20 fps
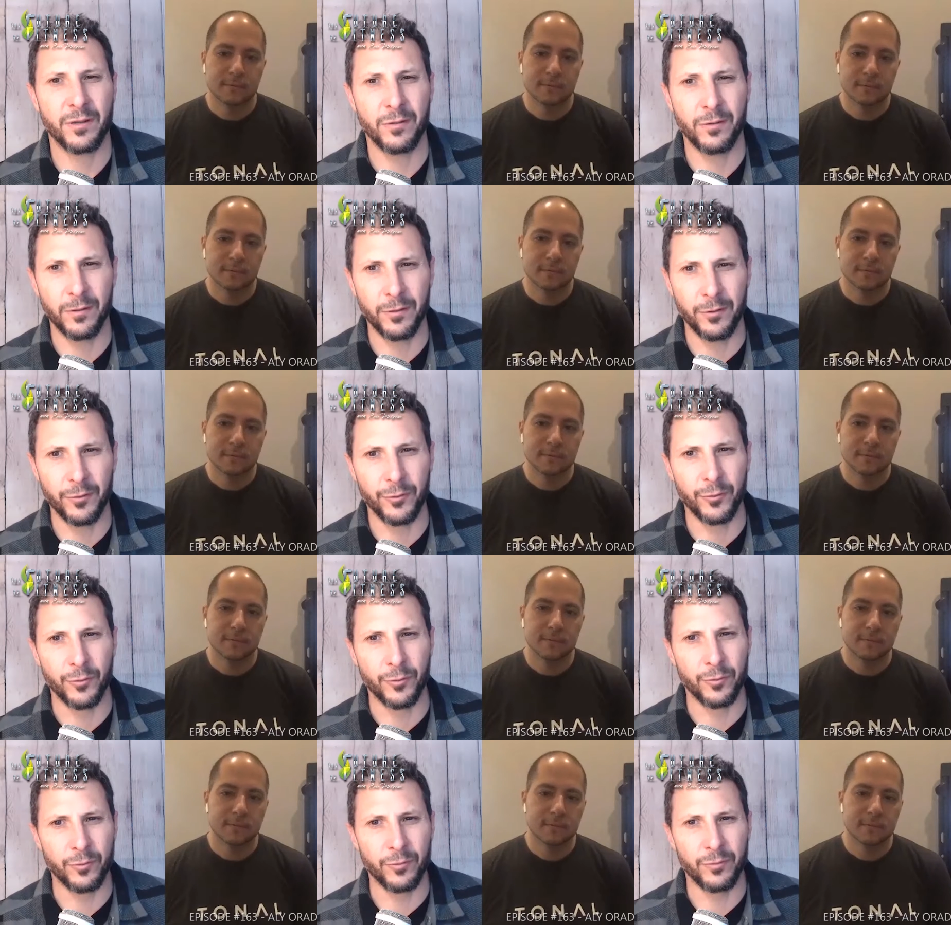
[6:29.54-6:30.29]
Speaker 1: what's the
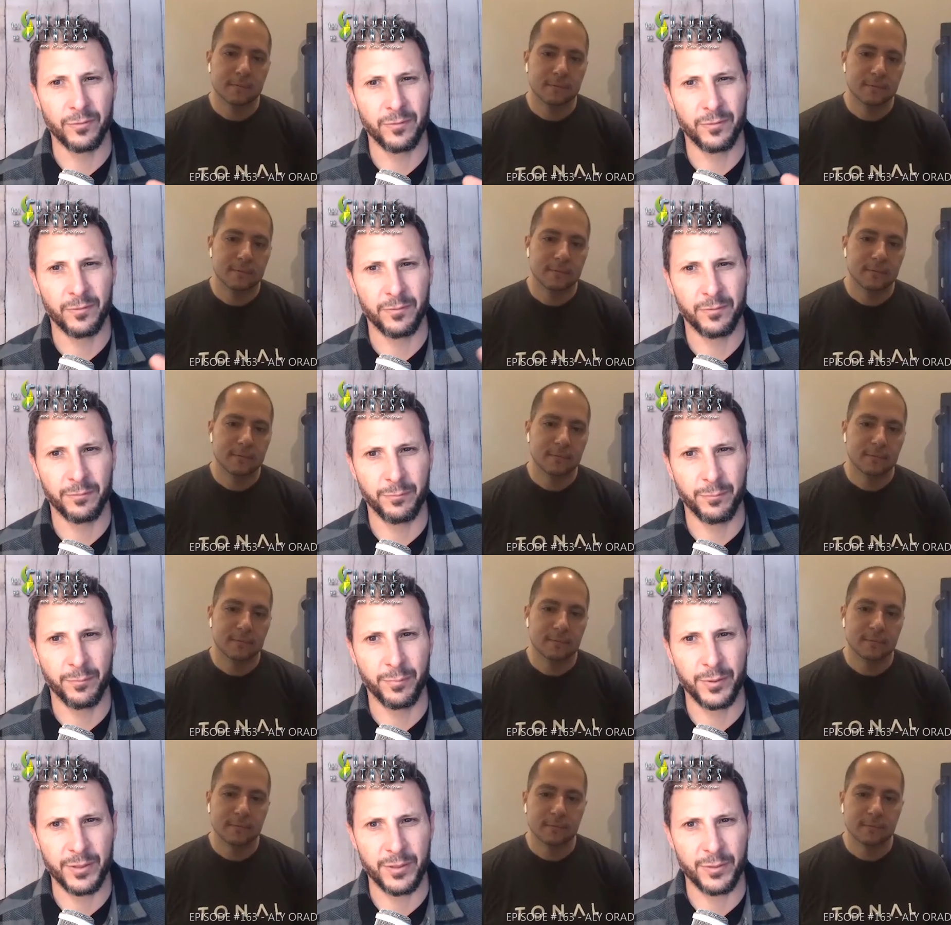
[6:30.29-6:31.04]
glue
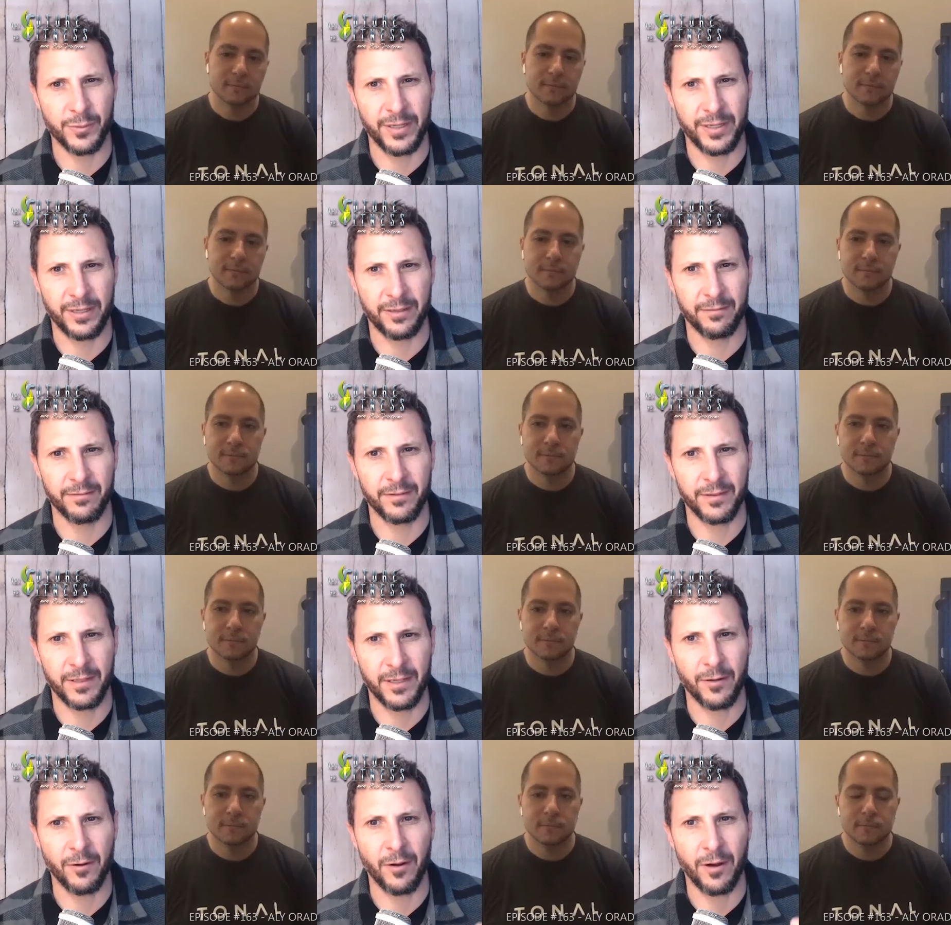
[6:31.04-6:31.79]

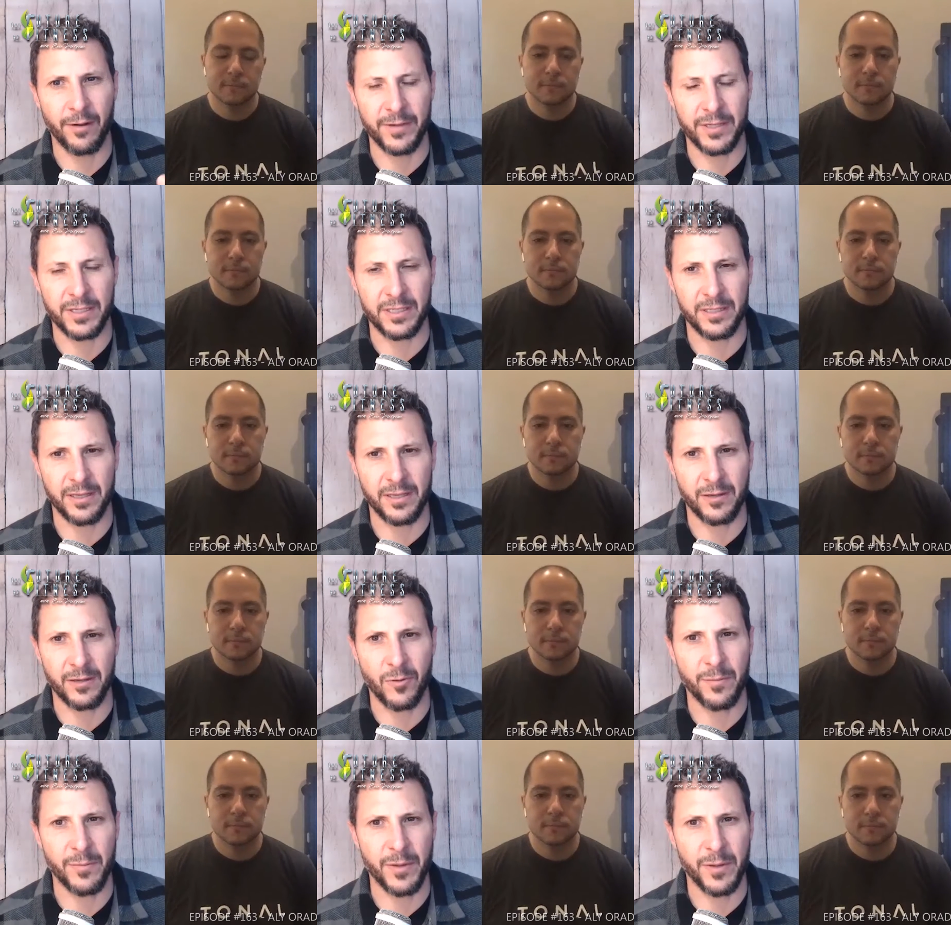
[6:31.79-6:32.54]
between, you know,
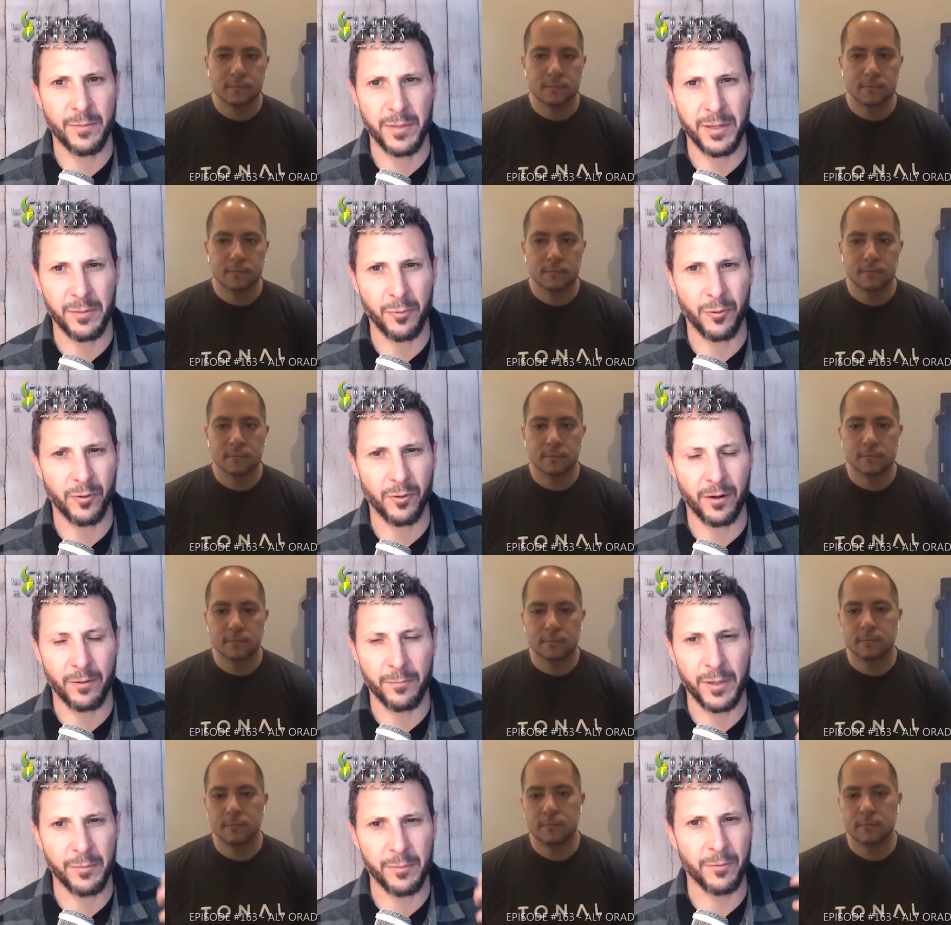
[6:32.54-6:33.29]
obviously the equipment,
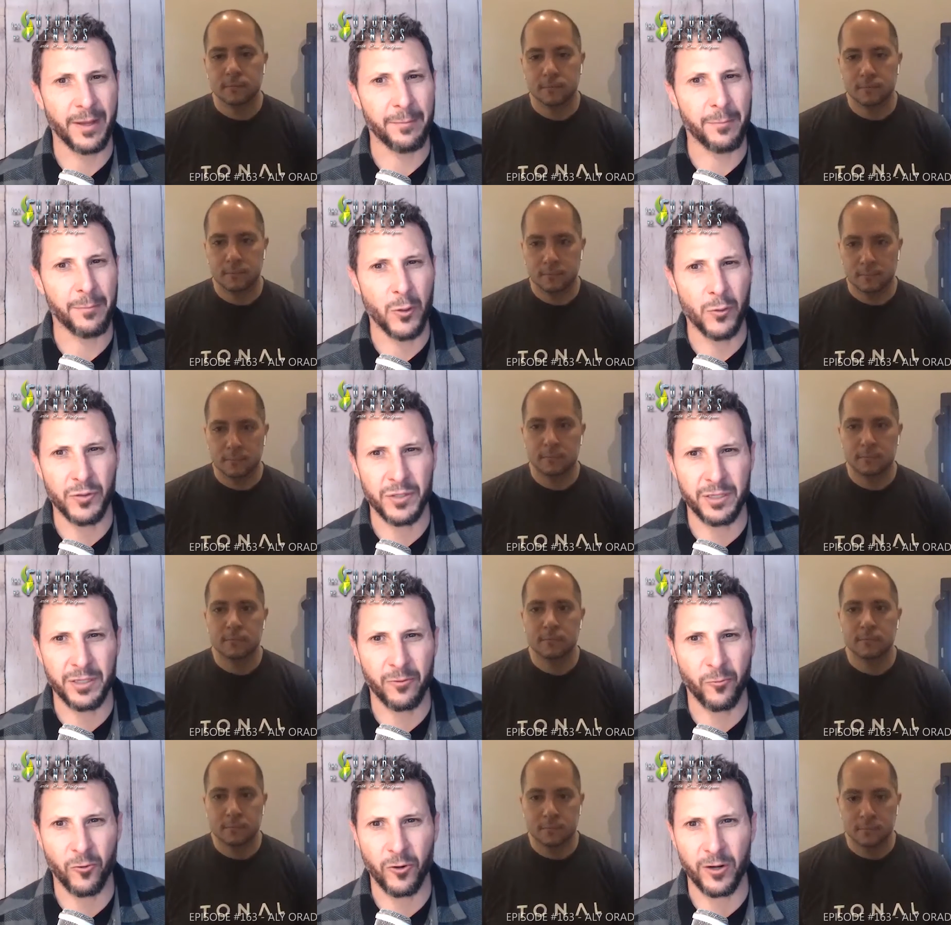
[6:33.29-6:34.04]
people are people like
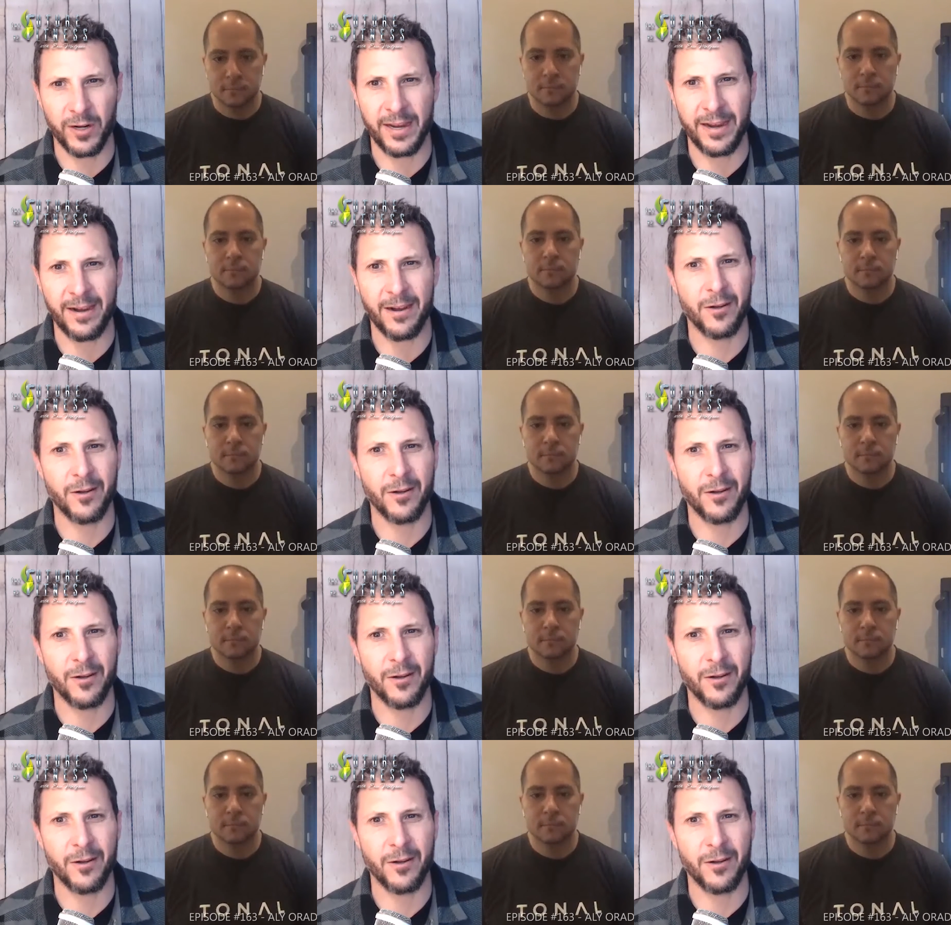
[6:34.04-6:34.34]
posting